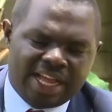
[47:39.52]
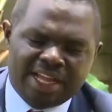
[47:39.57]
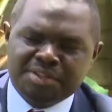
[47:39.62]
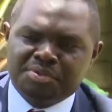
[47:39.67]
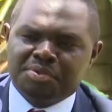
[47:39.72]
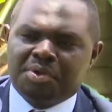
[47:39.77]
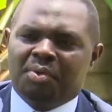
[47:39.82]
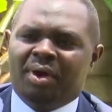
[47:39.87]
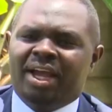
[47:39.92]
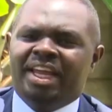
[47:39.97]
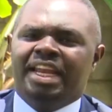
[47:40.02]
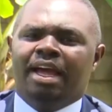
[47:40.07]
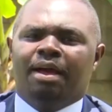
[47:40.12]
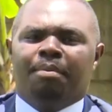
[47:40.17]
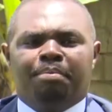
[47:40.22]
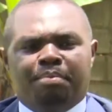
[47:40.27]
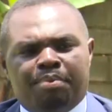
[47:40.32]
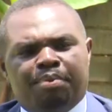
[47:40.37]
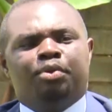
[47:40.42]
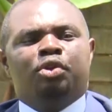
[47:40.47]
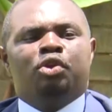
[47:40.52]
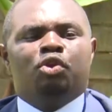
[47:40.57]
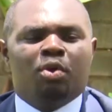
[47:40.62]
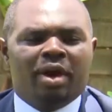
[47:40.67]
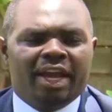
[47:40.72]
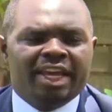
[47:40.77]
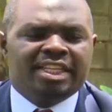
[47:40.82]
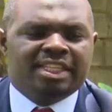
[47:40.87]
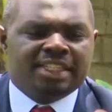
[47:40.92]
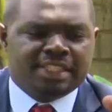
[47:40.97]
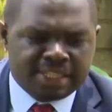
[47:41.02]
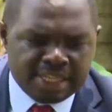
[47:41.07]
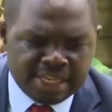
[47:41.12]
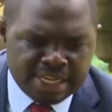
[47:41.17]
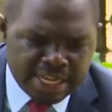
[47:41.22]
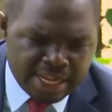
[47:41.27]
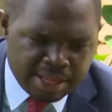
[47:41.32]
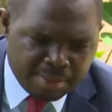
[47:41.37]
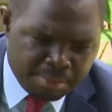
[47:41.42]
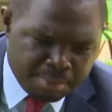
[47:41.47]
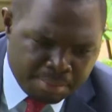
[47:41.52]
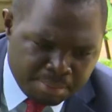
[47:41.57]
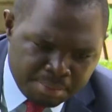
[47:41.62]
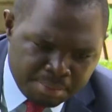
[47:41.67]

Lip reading: As we wind up, you are a senior